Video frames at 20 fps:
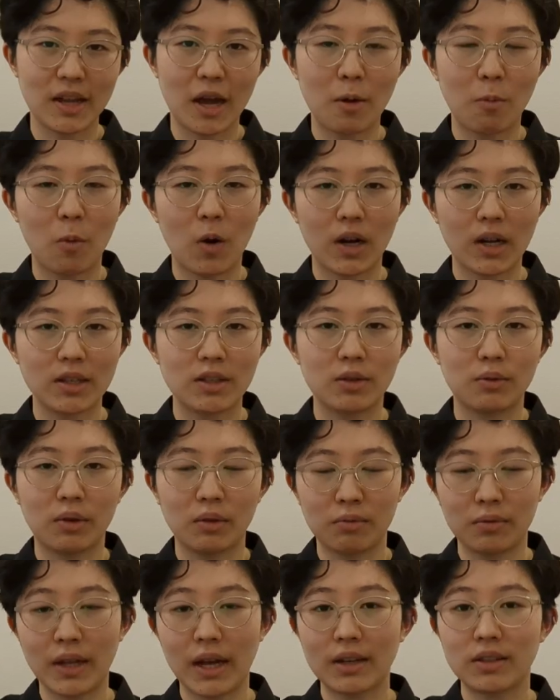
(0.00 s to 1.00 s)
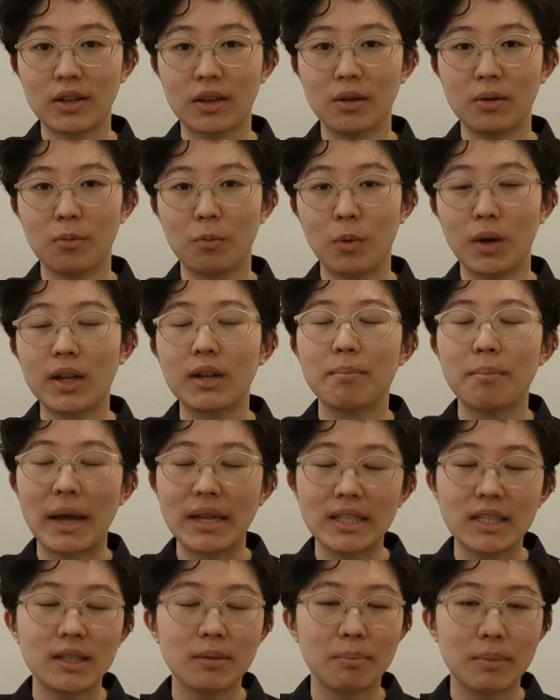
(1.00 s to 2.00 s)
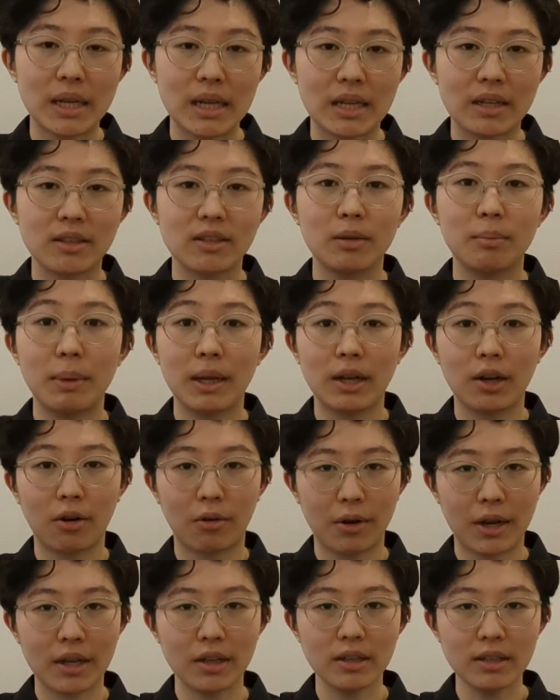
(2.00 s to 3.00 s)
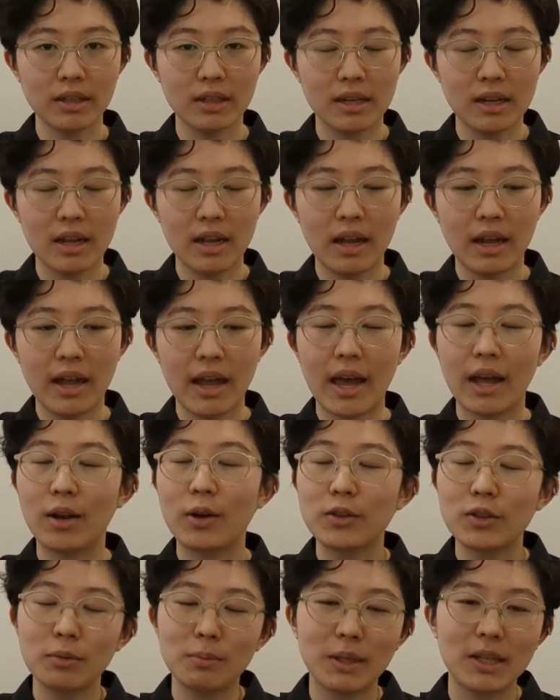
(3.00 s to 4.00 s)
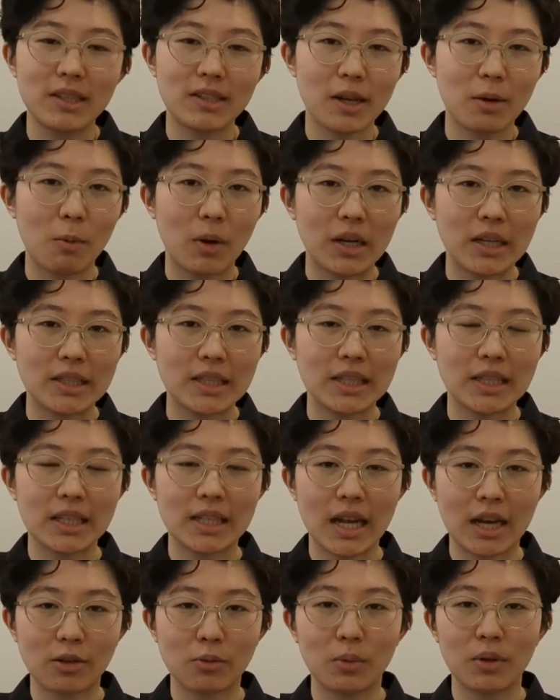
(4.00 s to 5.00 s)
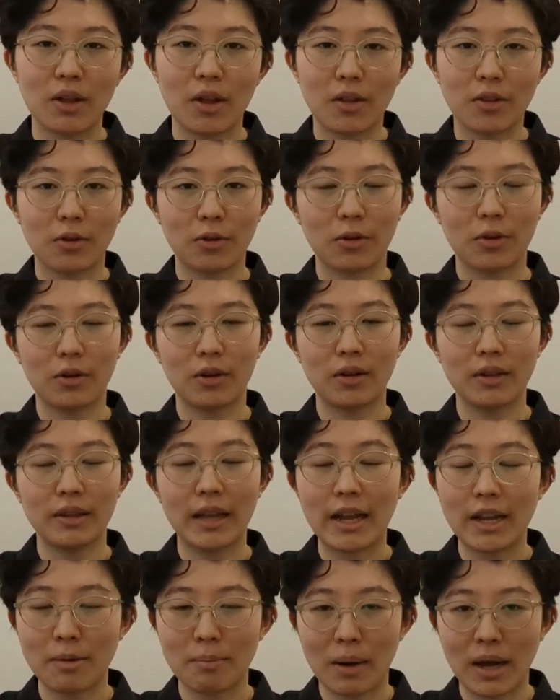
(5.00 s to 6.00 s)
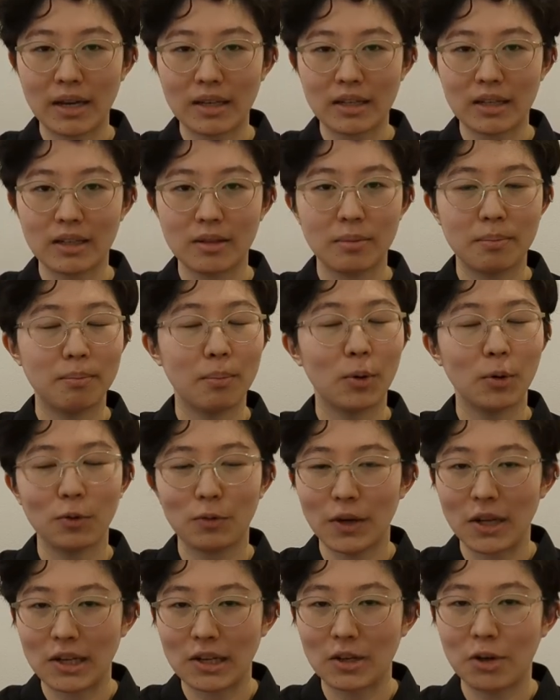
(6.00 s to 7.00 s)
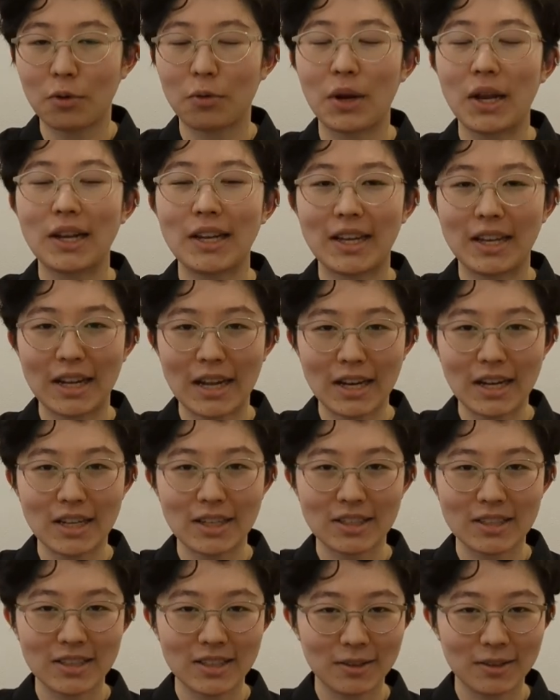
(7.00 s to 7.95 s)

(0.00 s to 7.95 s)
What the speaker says: I wanted to reflect on what it meant to me to be Korean, and also because I wanted to connect with other like-minded, motivated Korean Canadians.